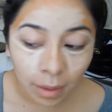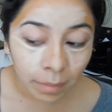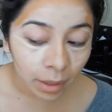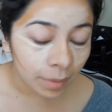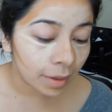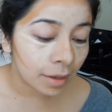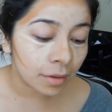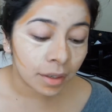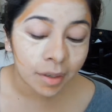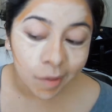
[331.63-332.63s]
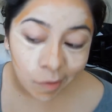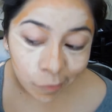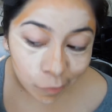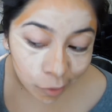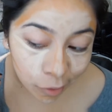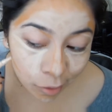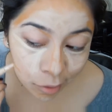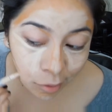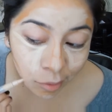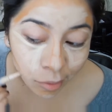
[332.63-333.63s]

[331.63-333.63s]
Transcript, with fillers: and maybe down here if you want to.